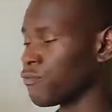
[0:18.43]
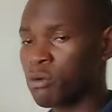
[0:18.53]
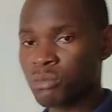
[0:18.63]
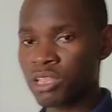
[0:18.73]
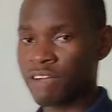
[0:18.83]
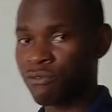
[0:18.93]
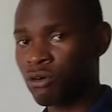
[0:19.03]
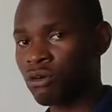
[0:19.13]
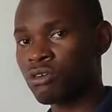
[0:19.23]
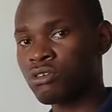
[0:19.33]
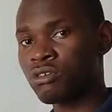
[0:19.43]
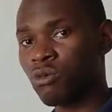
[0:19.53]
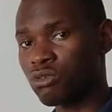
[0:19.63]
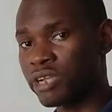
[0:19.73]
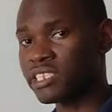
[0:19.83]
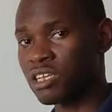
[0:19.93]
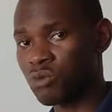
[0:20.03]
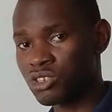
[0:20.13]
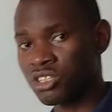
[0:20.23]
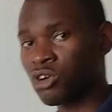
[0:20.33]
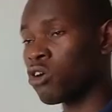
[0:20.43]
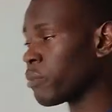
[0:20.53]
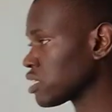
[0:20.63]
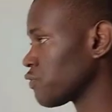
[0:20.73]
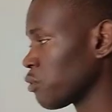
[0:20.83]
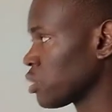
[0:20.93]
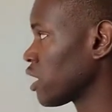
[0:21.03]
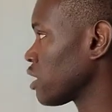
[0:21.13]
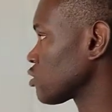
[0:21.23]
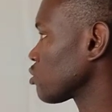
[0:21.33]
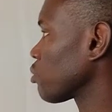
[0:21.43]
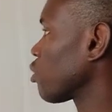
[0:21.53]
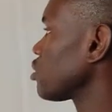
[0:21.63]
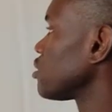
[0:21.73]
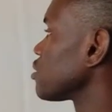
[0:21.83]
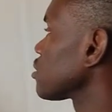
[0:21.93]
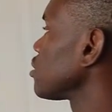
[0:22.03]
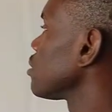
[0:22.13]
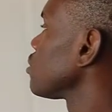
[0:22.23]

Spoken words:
formula for quadratic equation, the almighty formula as some call it,